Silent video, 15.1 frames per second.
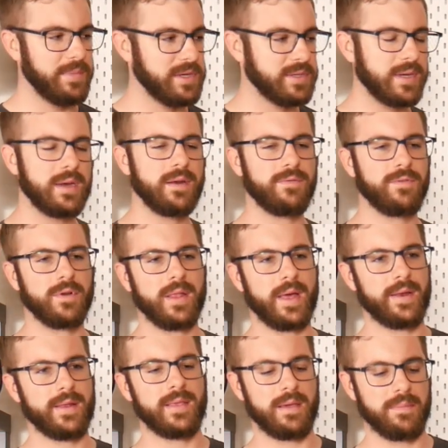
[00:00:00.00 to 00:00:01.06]
I'm excited for a
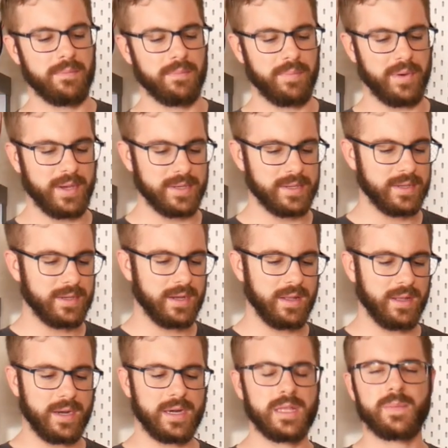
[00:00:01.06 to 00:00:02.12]
lot of them, but
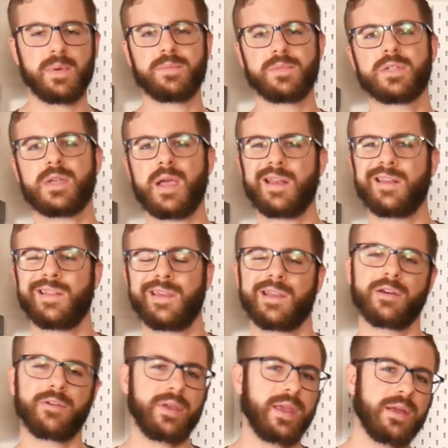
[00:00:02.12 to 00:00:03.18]
a lot of them I'm just kind of
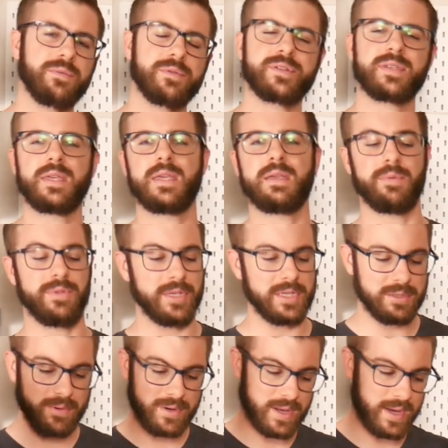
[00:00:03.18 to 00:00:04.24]
like, okay, we'll see. But
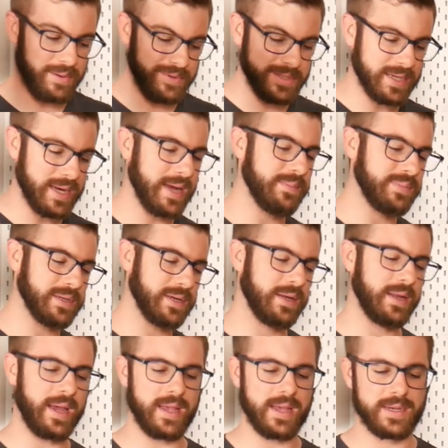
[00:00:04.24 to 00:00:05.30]
this one I was hyped
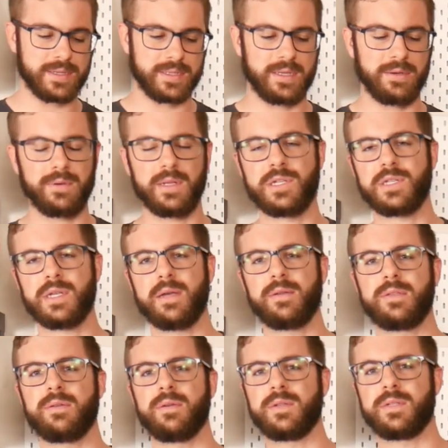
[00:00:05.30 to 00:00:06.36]
on. I actually reached
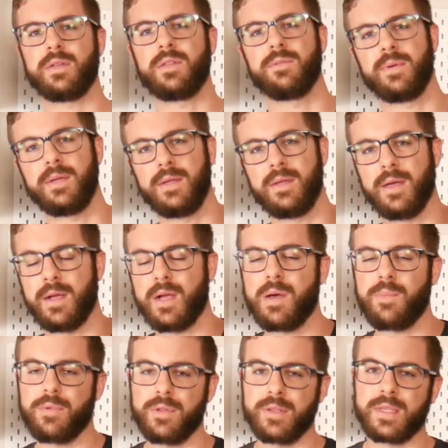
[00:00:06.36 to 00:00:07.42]
out to Artillery a
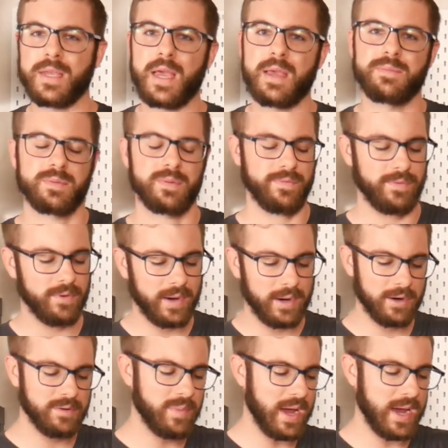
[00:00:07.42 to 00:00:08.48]
couple of times before I
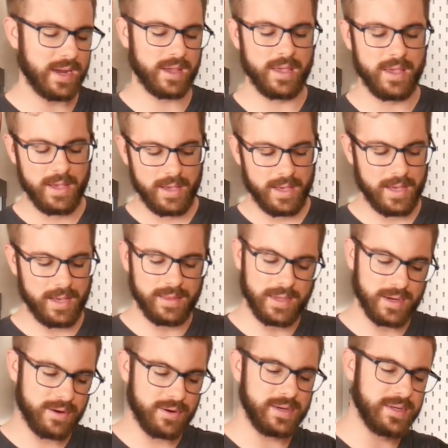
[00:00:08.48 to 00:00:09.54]
heard back, and
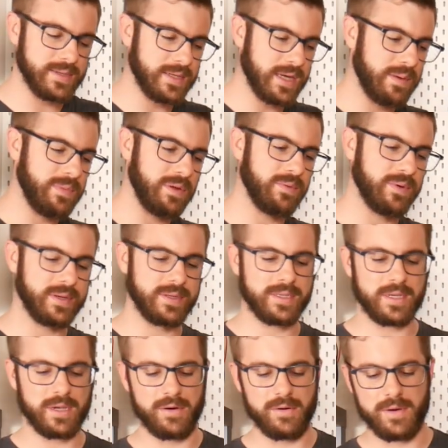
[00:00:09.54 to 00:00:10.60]
they agreed to send me one.
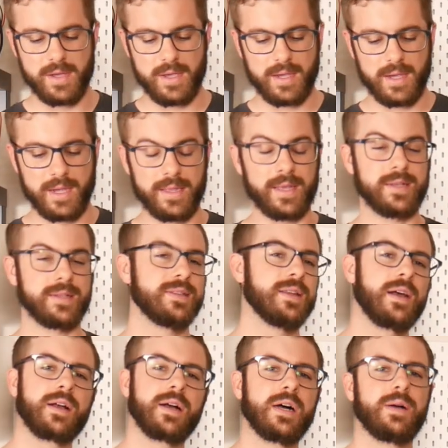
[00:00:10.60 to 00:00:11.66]
So and that is
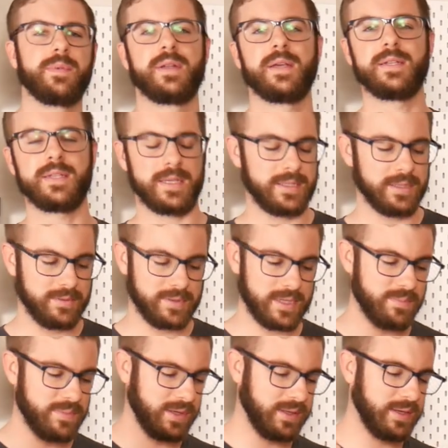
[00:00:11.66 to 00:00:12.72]
not common. I, I, don't
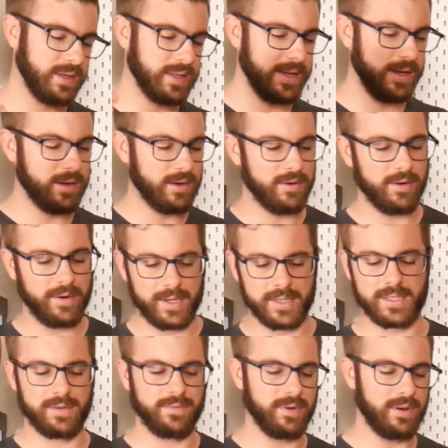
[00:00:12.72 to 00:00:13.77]
typically like go
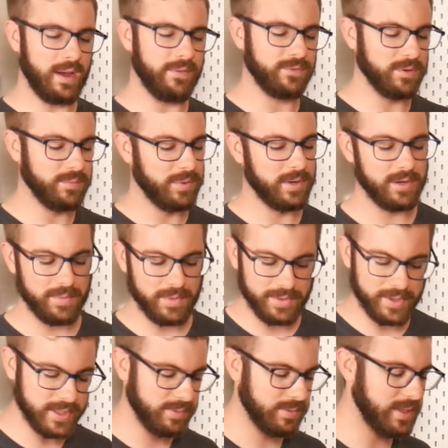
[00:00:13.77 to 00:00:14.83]
aggressively after a printer,
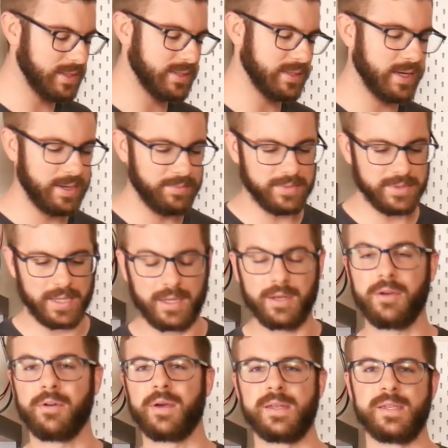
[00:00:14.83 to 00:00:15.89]
but this one I saw it and was like,
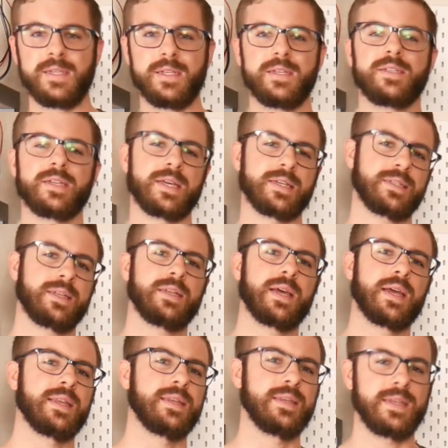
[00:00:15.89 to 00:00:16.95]
no, I need to test it.
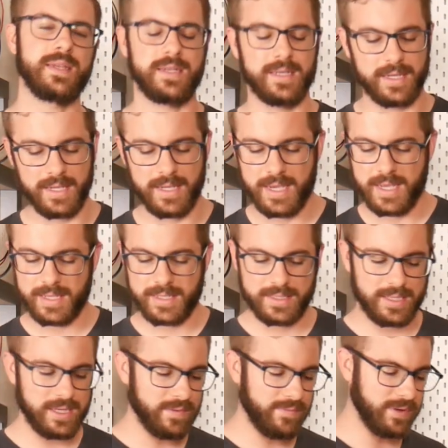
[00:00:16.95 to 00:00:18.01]
I need to
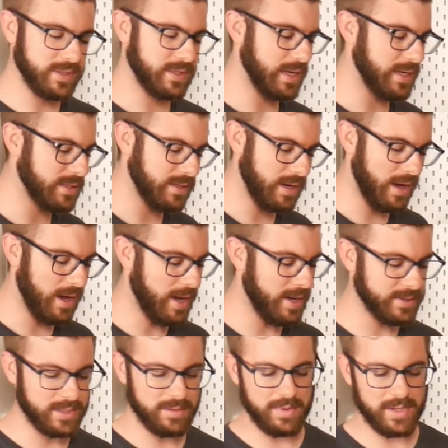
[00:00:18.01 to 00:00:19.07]
see if it's as
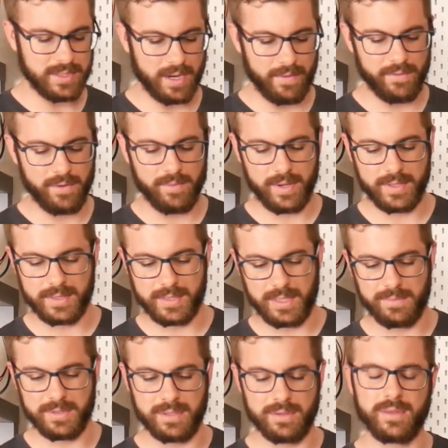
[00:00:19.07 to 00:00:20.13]
awesome as everyone
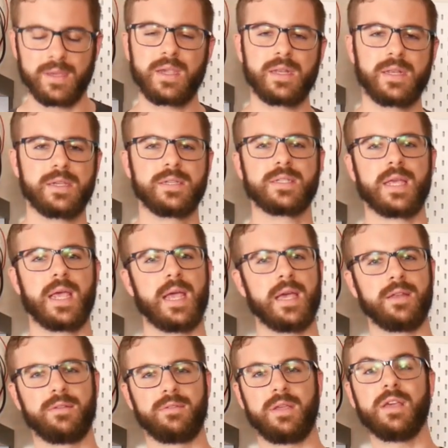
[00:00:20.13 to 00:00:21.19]
seems to think it is,
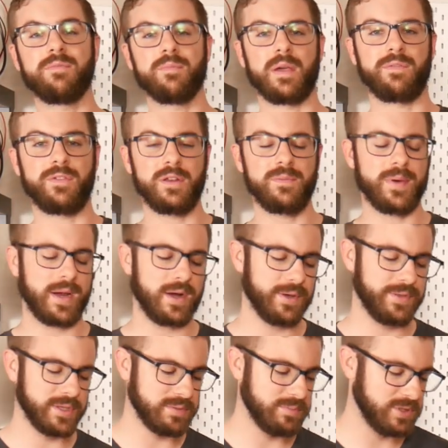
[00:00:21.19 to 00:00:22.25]
and give my feedback
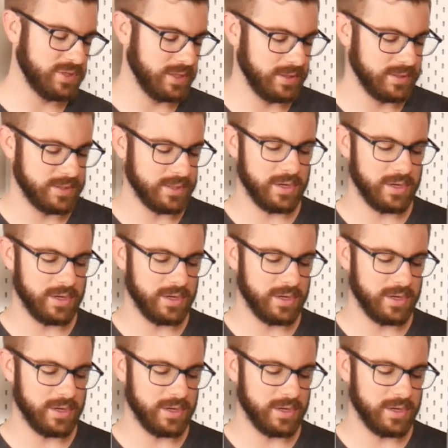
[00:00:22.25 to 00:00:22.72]
on this machine.